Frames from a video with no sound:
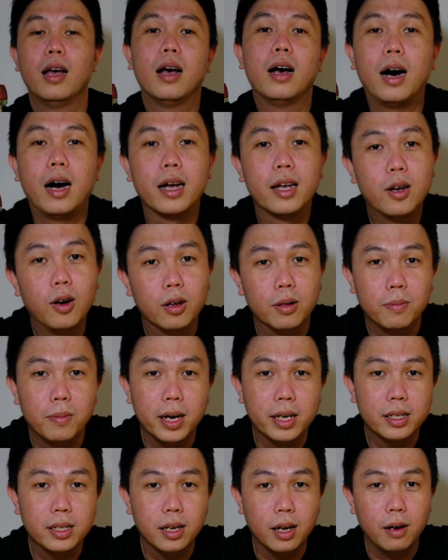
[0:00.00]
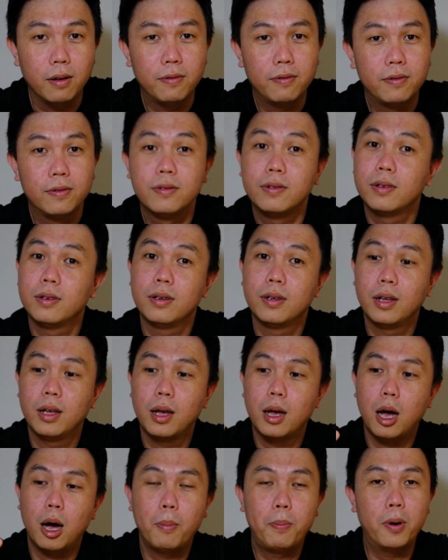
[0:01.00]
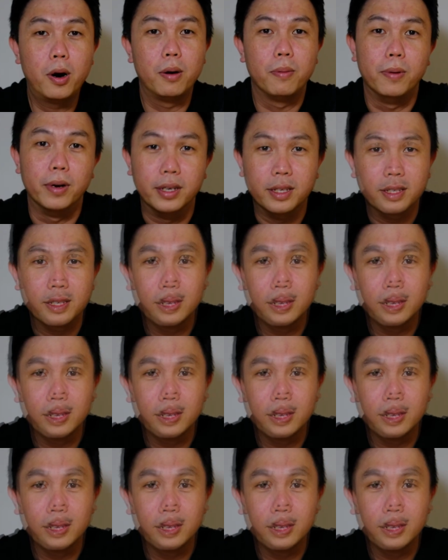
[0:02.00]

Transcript: I got myself a bourbon.